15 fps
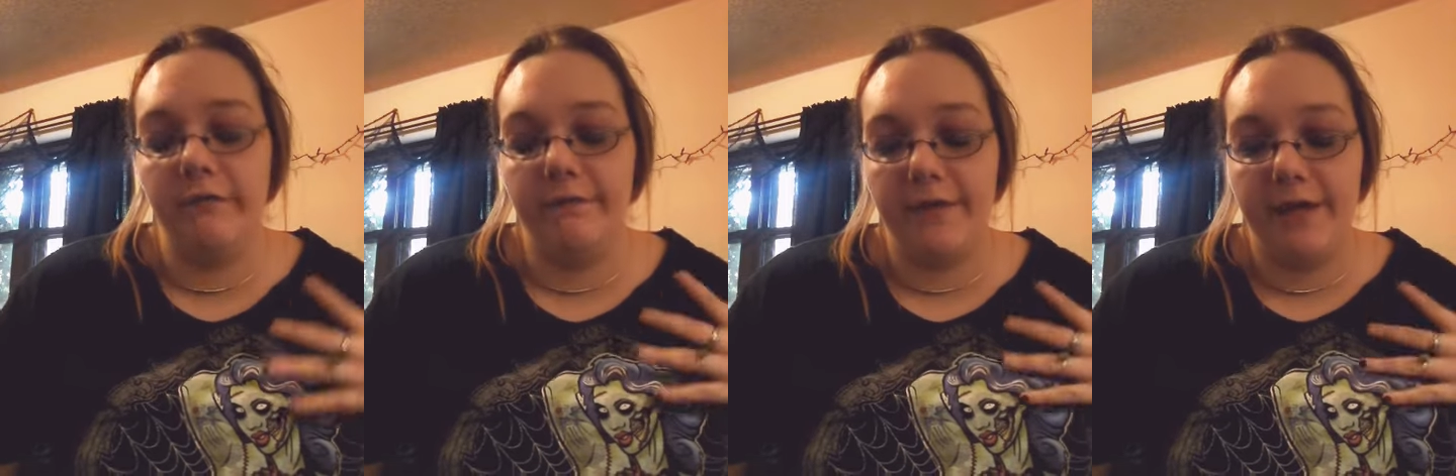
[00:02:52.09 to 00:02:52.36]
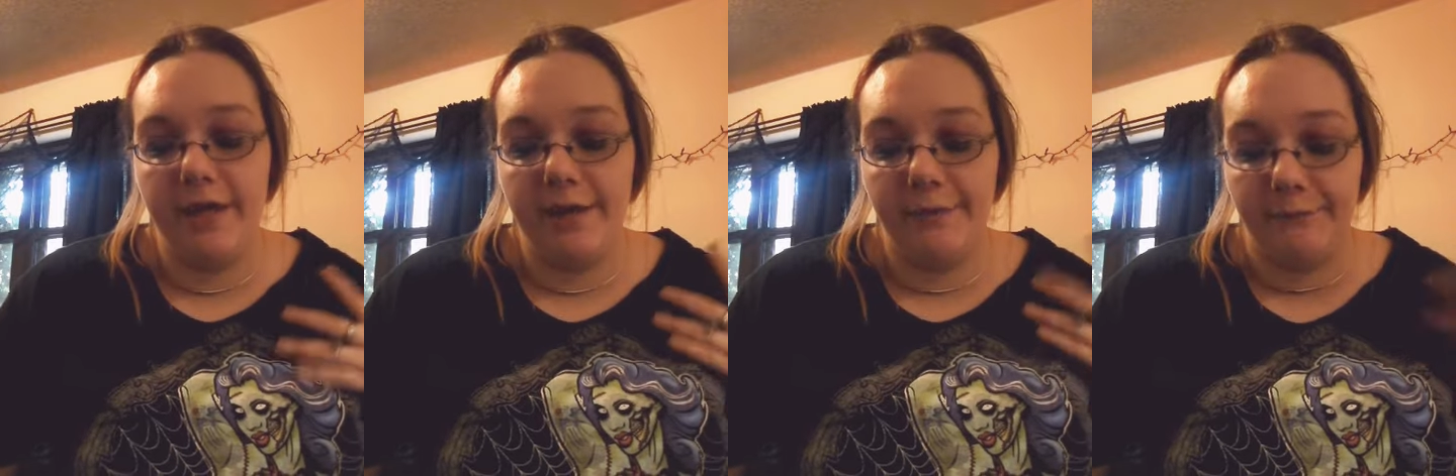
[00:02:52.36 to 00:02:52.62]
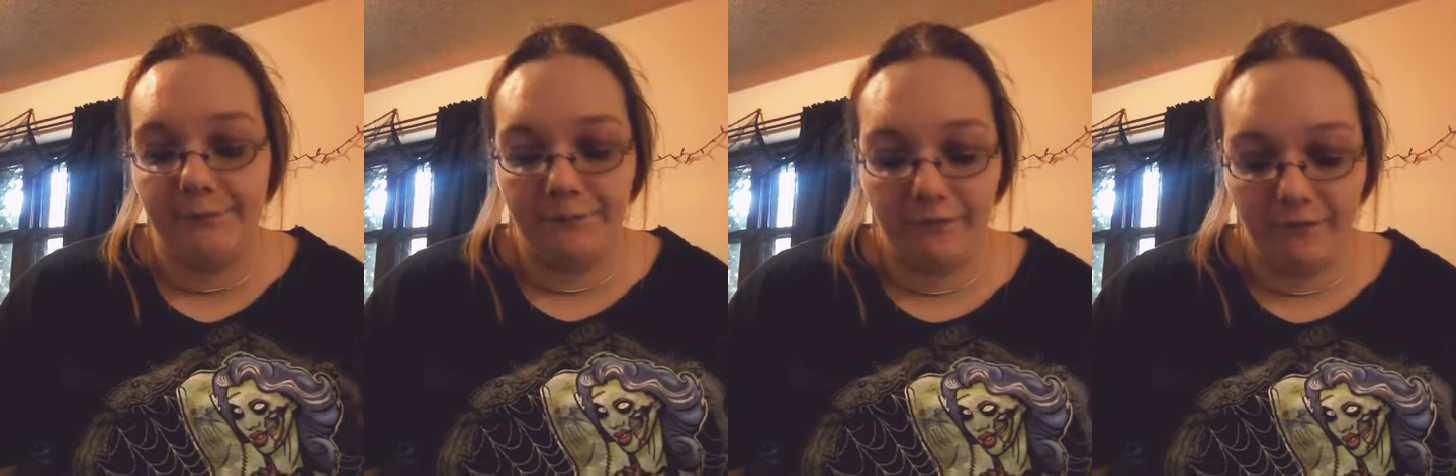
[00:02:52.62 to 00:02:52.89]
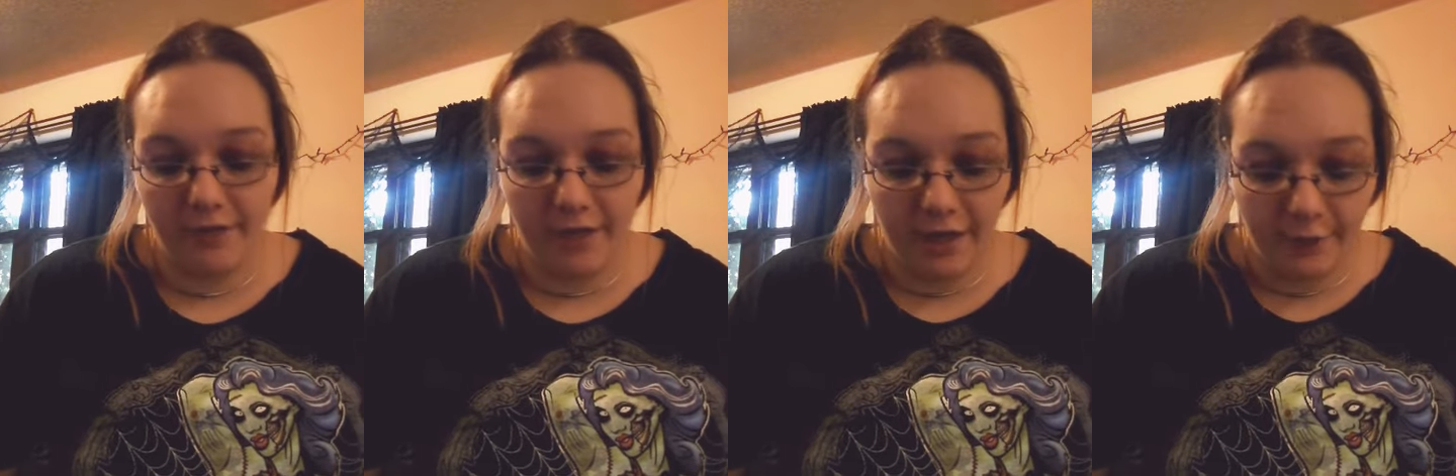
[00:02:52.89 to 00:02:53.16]
a
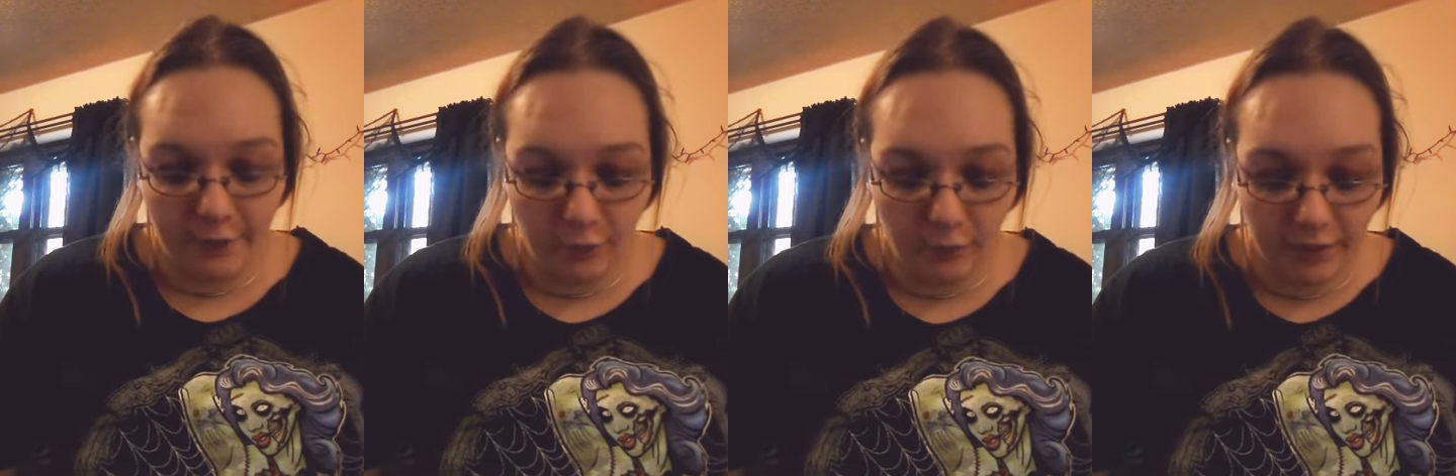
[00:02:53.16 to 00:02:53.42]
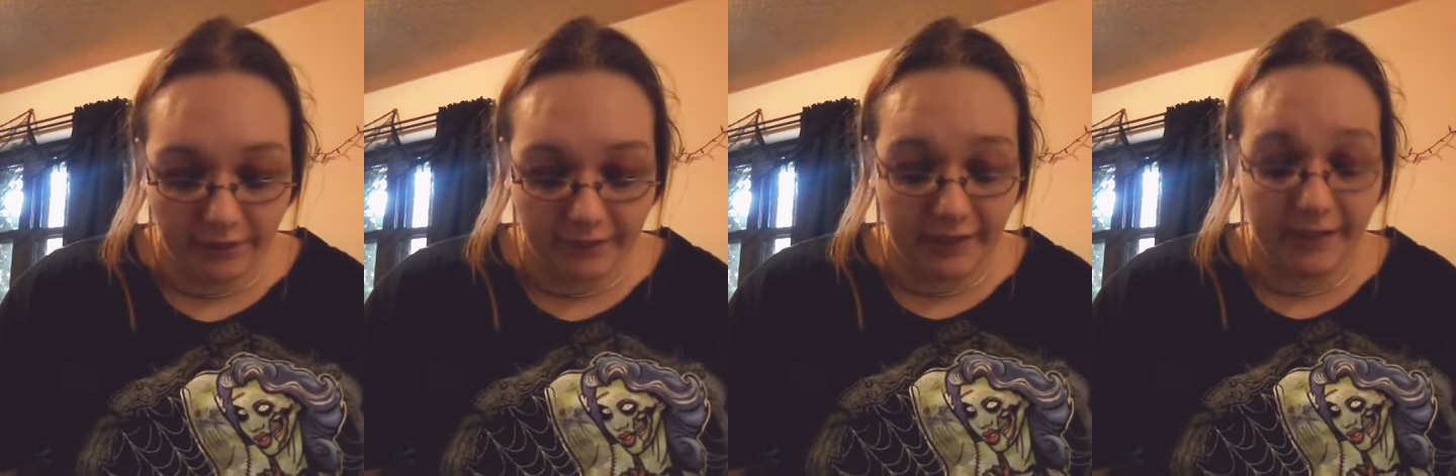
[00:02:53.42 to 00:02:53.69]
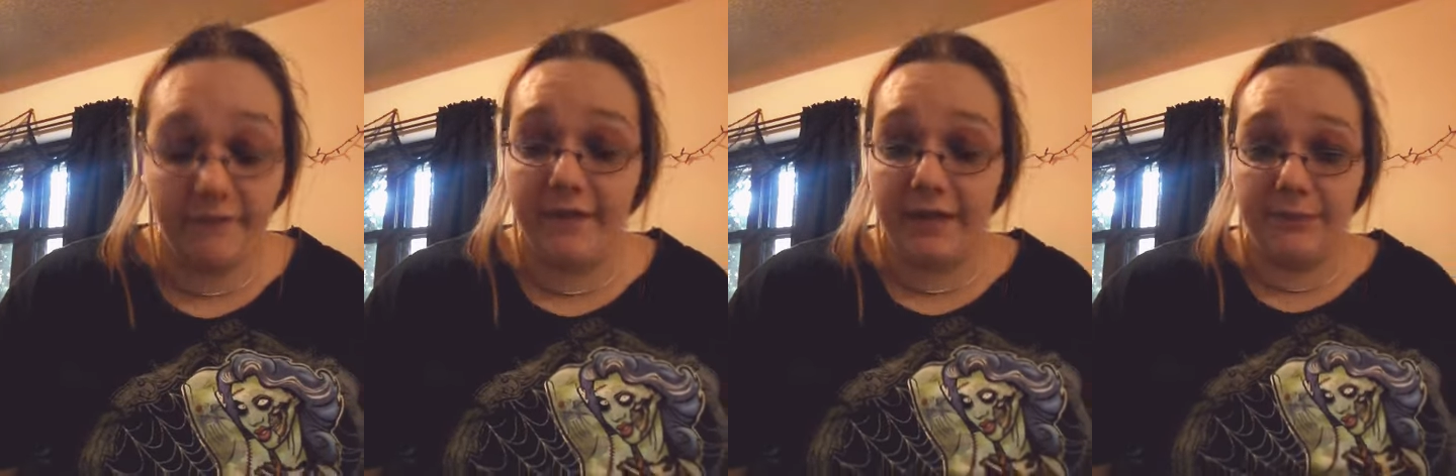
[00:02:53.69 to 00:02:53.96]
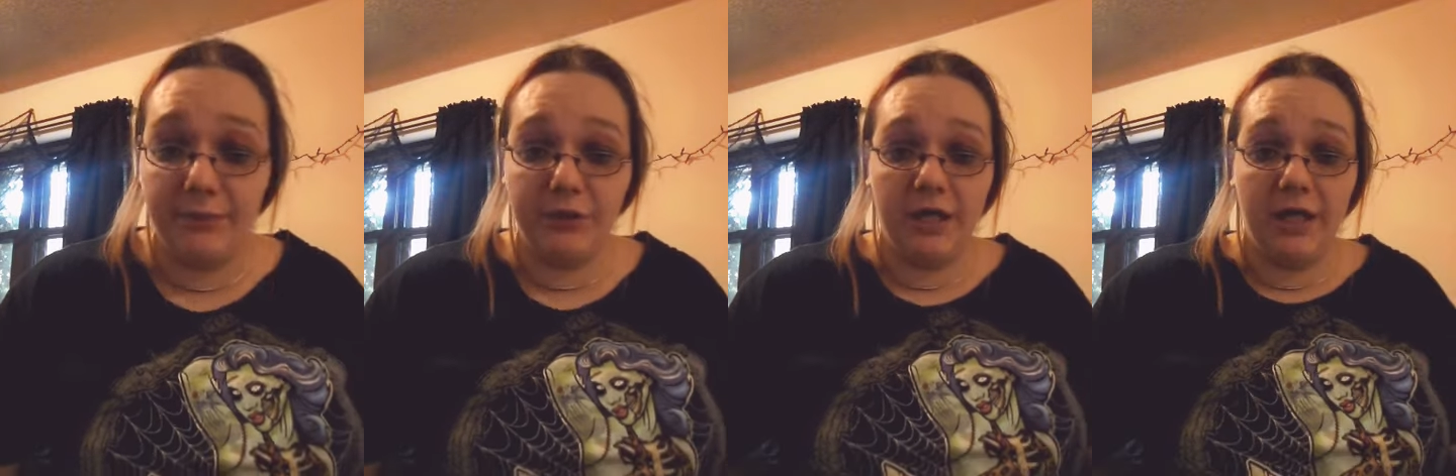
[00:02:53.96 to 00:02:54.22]
guy who works at a vape
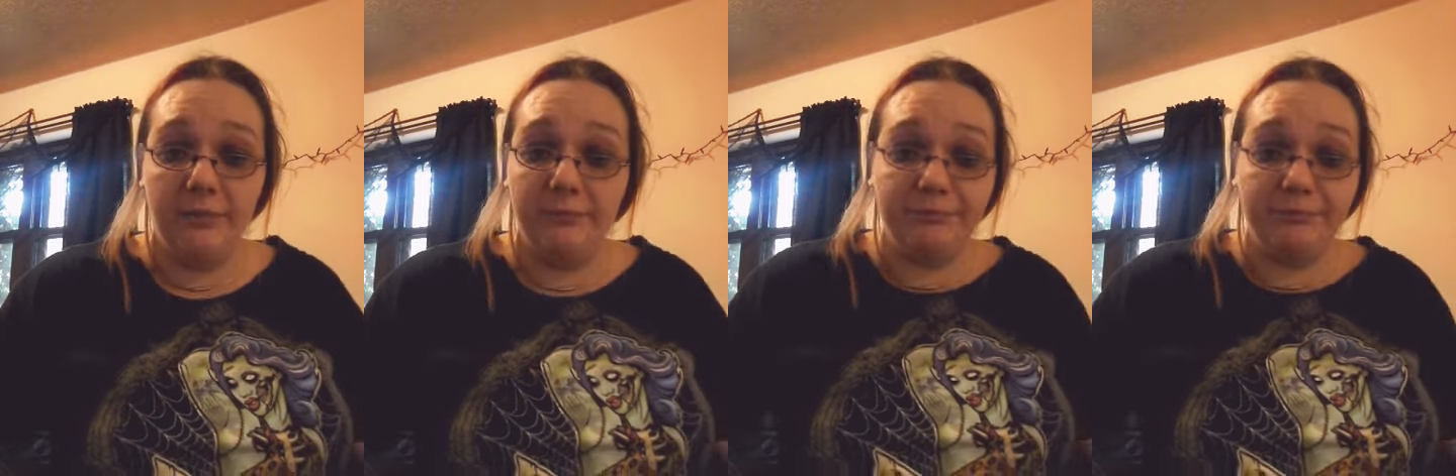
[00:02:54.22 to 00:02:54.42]
shop,